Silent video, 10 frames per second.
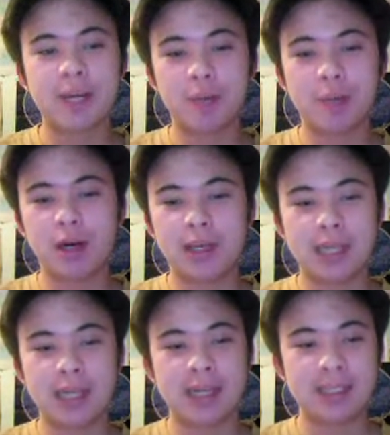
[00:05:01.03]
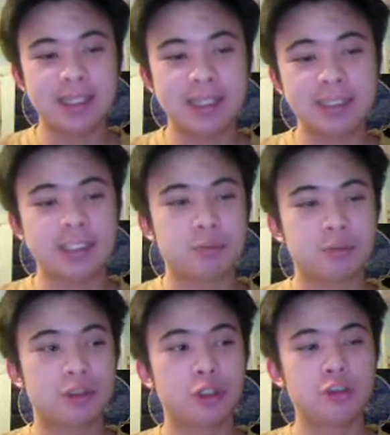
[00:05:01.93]
combine and at least
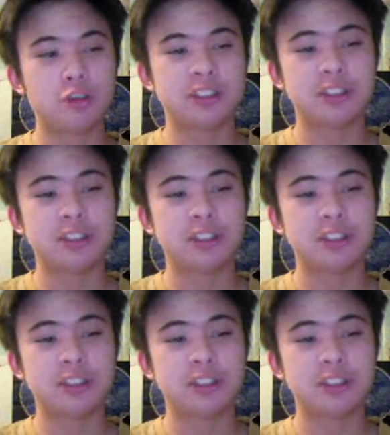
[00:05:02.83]
produce